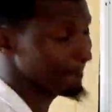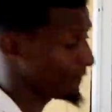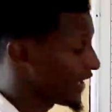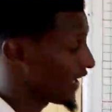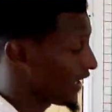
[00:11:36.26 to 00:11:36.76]

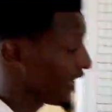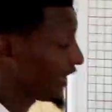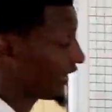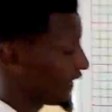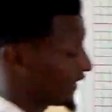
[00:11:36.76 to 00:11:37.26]
the
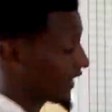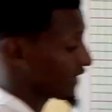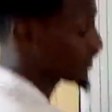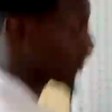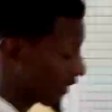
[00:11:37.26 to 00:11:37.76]

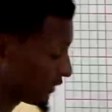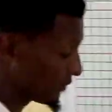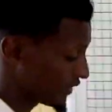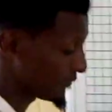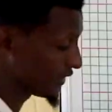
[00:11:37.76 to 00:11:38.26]
white
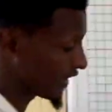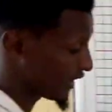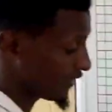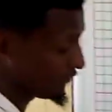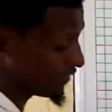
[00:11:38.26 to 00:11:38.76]

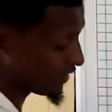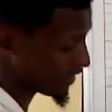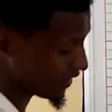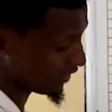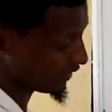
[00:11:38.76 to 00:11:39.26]
precipitate
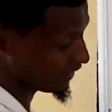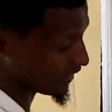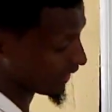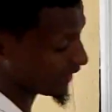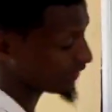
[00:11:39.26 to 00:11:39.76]
means this
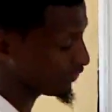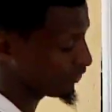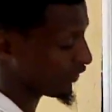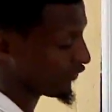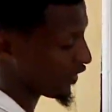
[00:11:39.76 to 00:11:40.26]
color
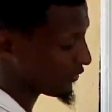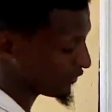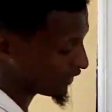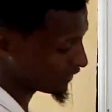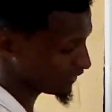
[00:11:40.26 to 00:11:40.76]
solution form,
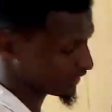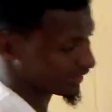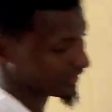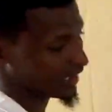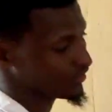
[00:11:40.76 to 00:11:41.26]
these
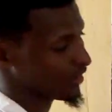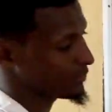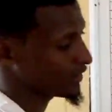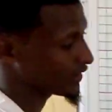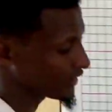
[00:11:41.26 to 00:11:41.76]
cations are
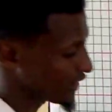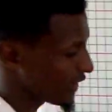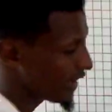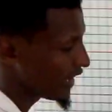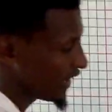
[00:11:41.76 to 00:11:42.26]
given.
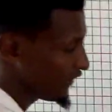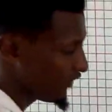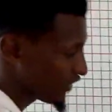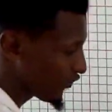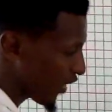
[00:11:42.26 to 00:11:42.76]
If
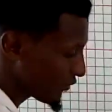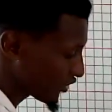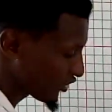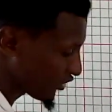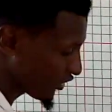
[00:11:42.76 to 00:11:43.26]
it
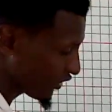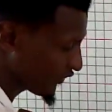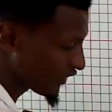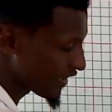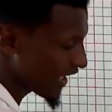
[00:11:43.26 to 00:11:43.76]

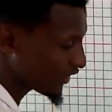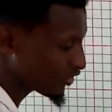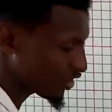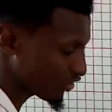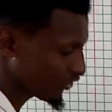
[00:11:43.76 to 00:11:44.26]
does
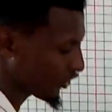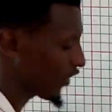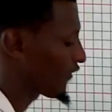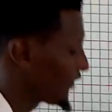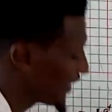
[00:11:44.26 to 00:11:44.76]
not dissolve,